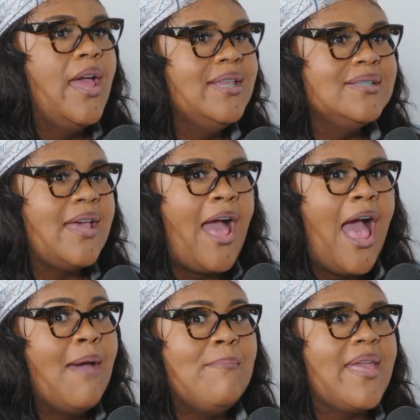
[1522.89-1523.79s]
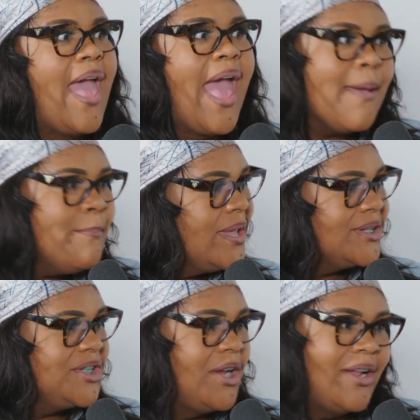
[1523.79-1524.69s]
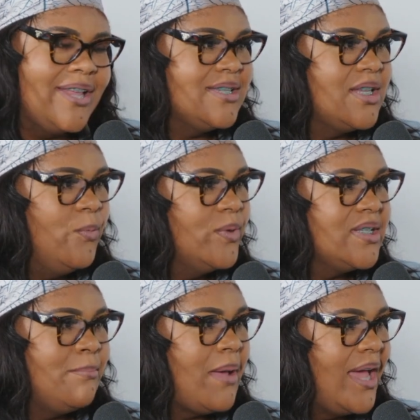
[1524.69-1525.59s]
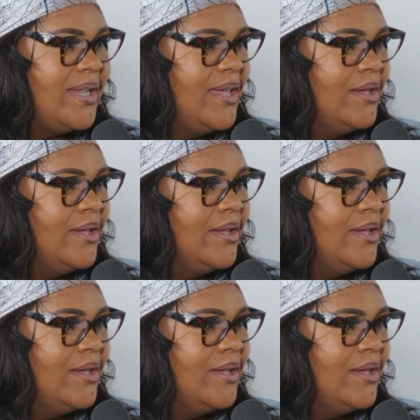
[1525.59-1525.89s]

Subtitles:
It's like, I'd be happy to share that stuff with somebody else.